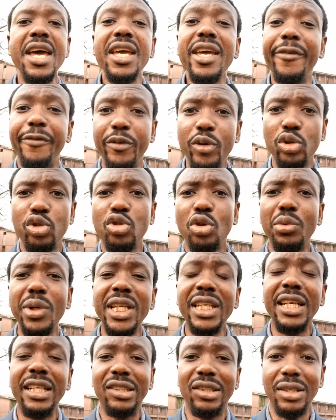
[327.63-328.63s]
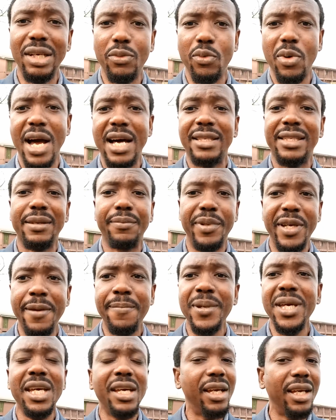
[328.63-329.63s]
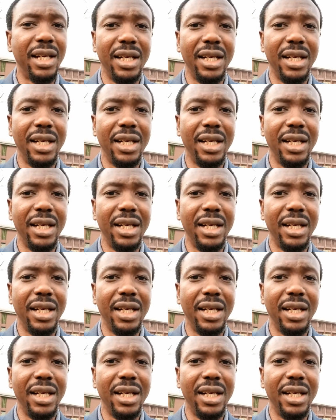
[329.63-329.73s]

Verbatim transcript: If you're doing it as a baby,